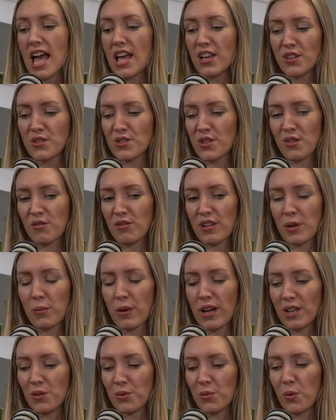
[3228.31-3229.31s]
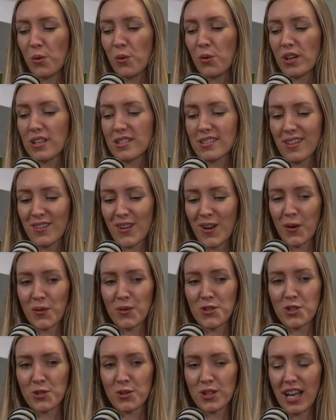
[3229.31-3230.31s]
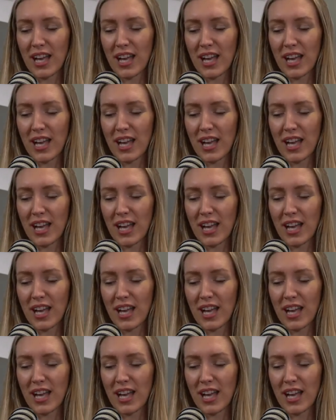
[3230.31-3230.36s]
It's not really where you'd walk, it's like the long dual